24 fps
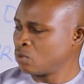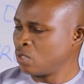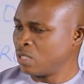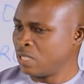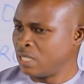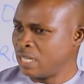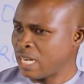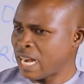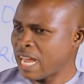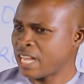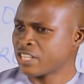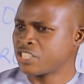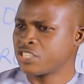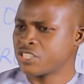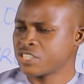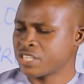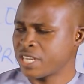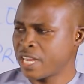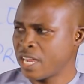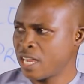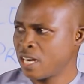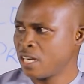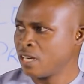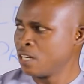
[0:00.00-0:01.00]

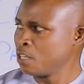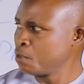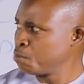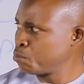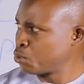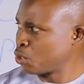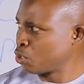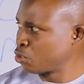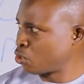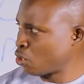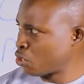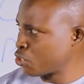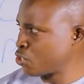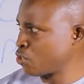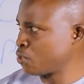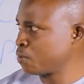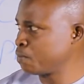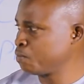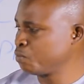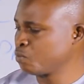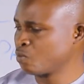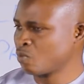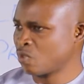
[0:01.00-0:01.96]
large-scale production.